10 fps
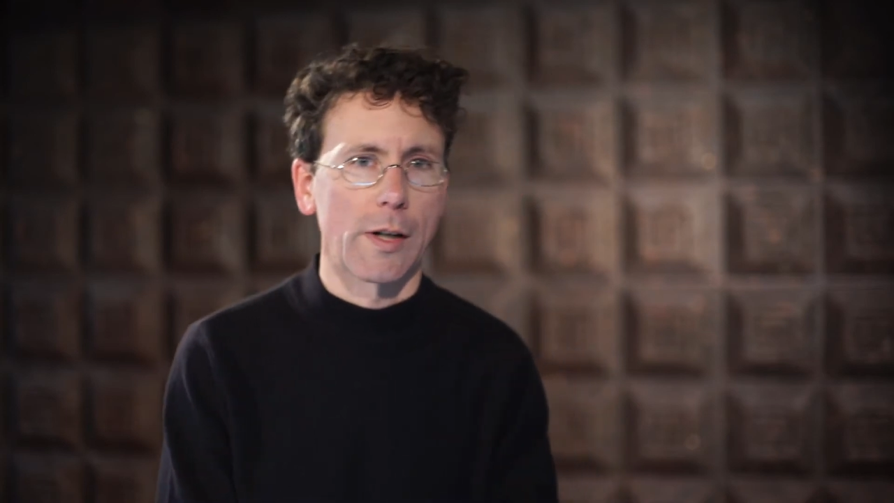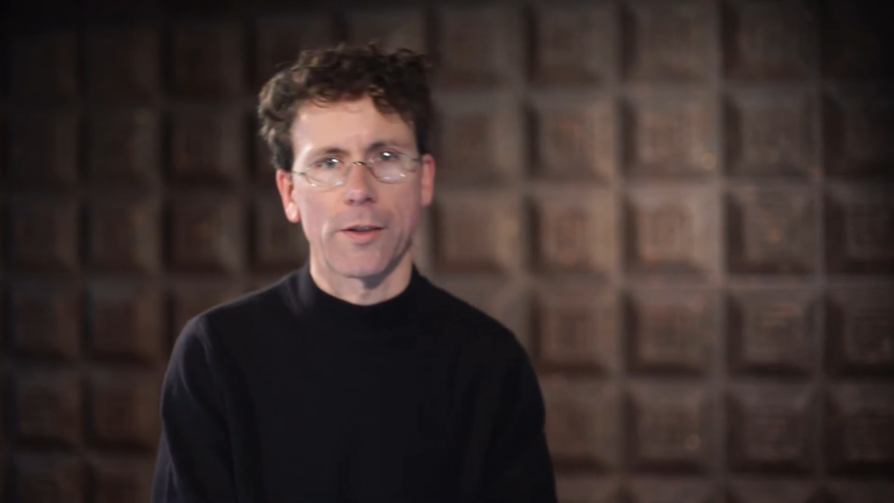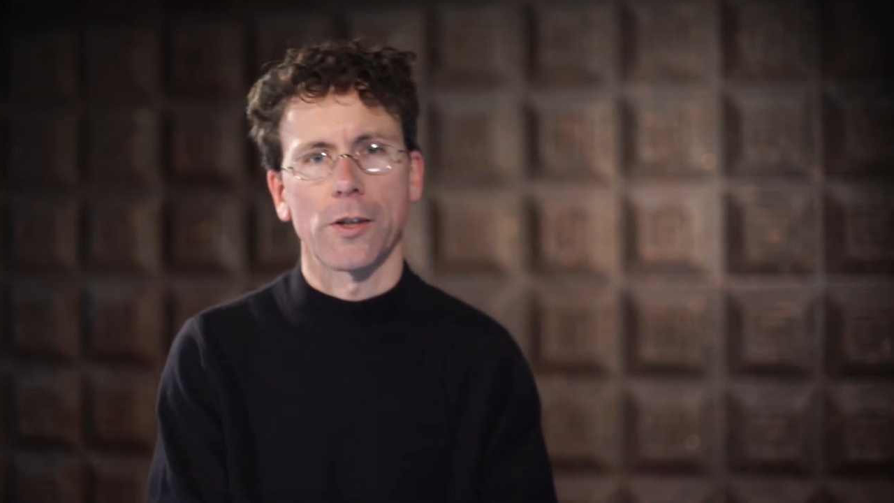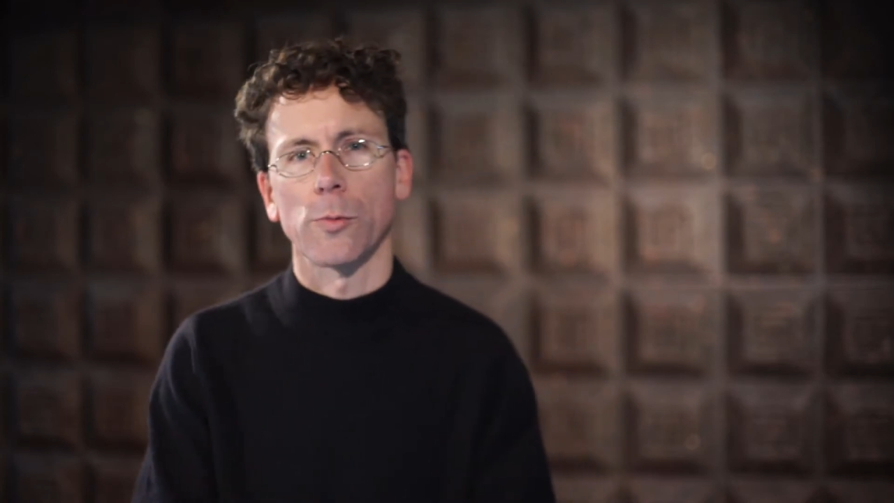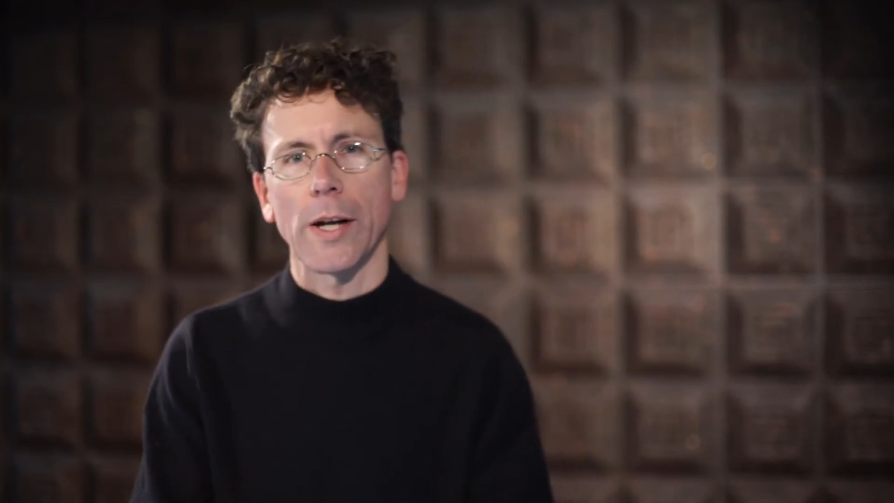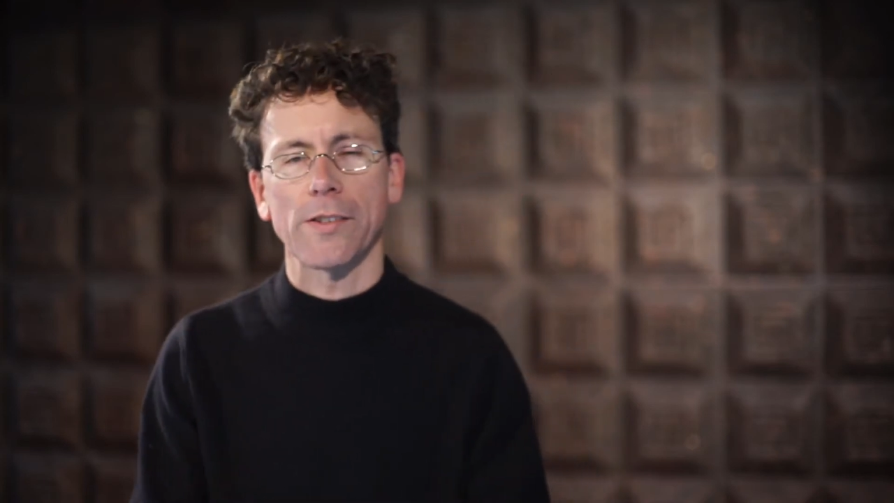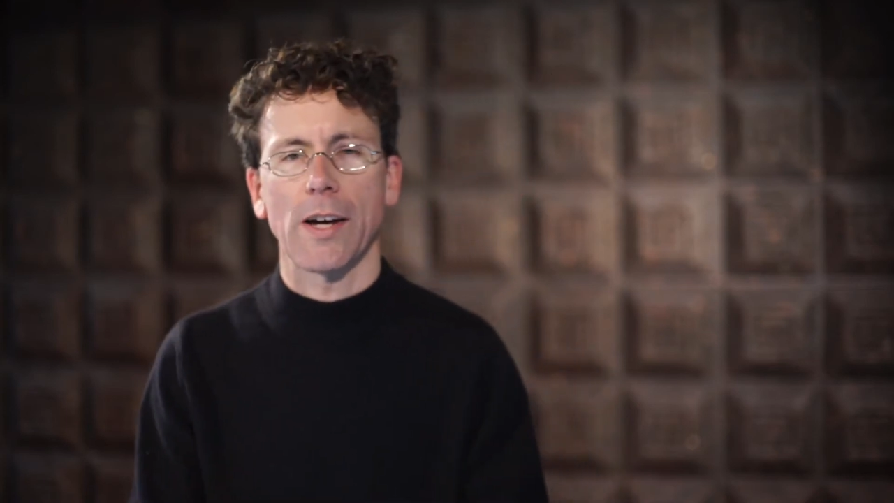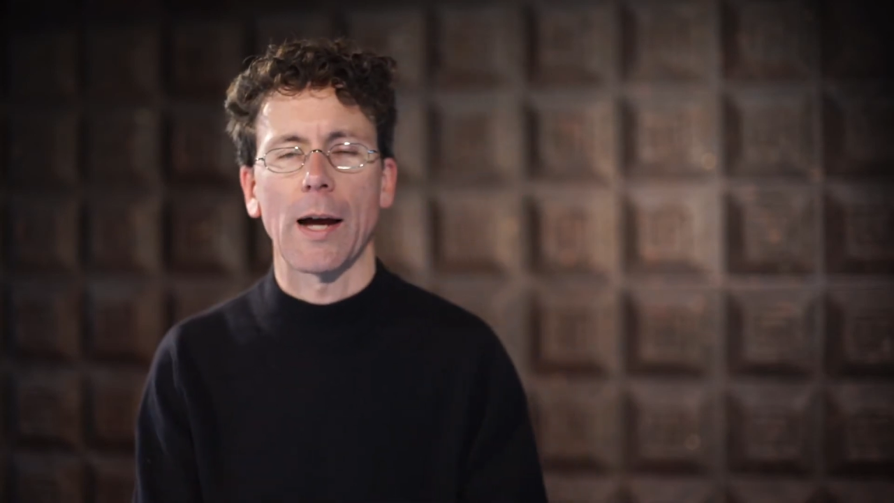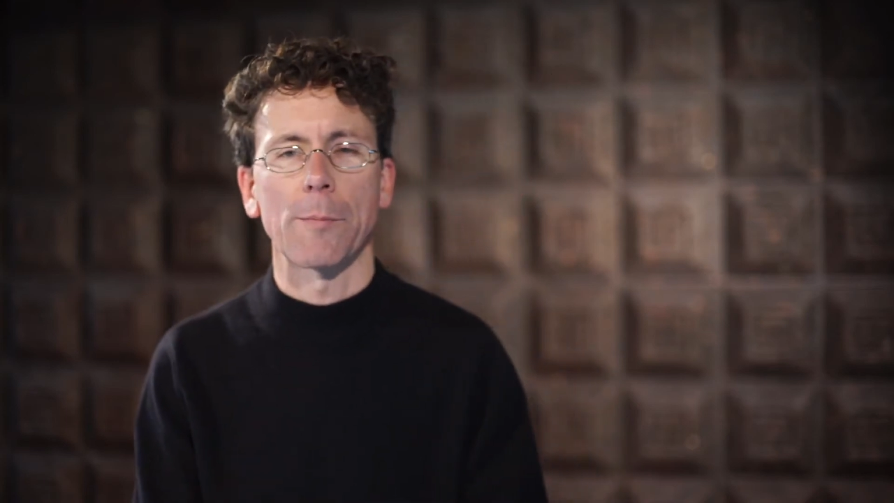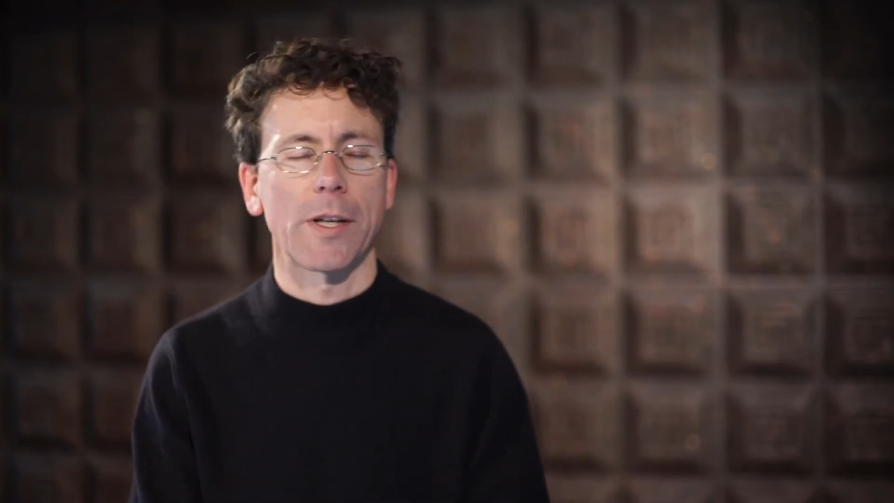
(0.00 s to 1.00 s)
It's a great
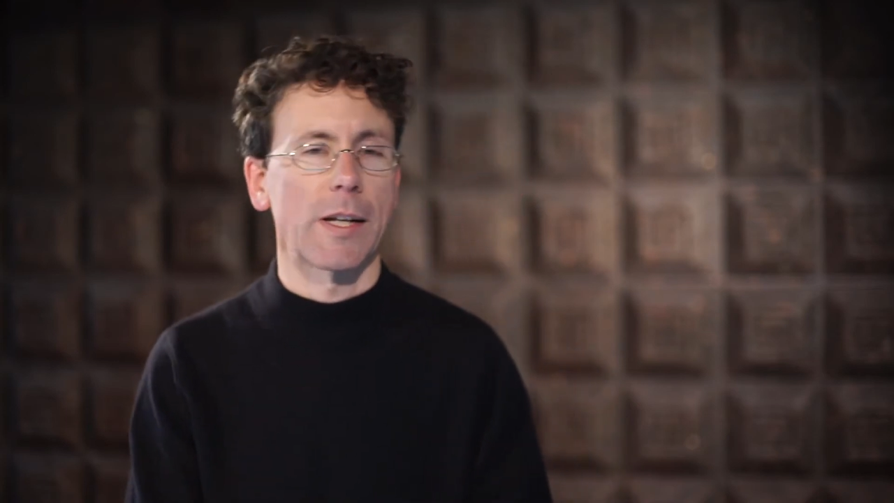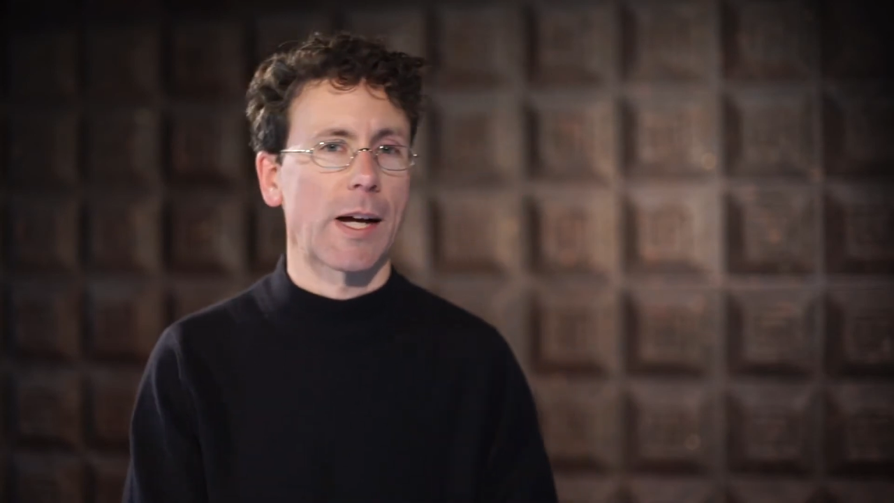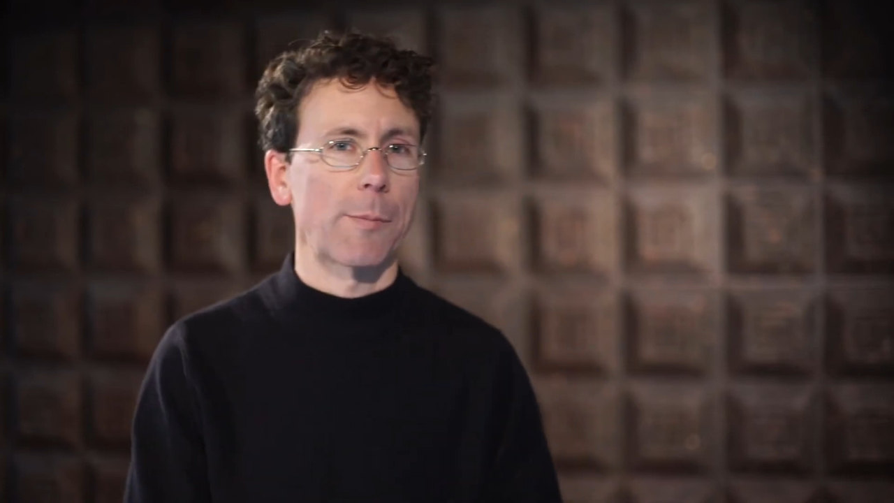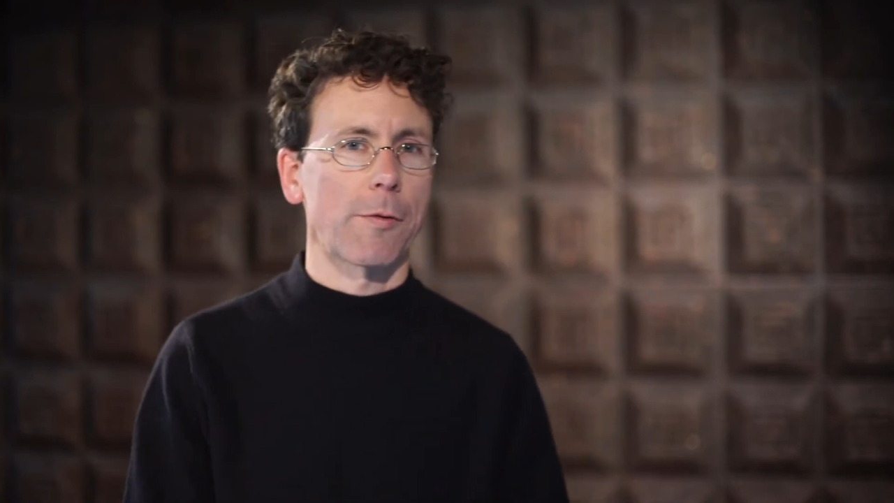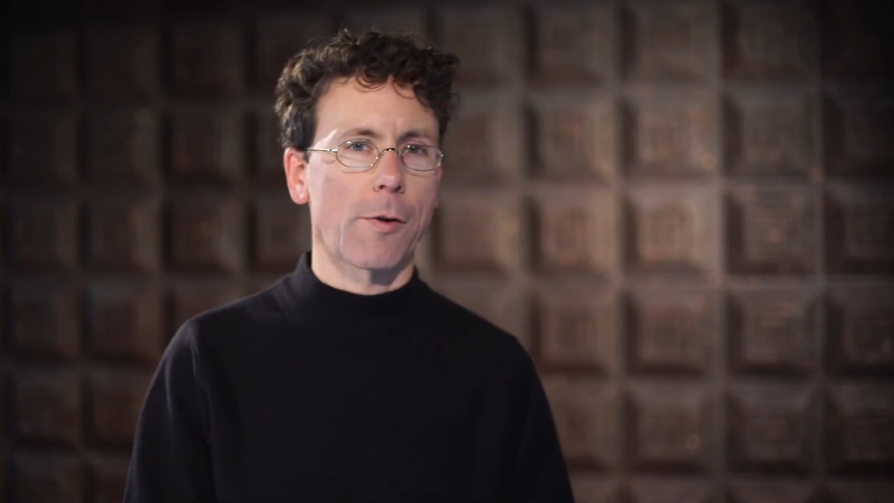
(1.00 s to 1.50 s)
time to get a cup of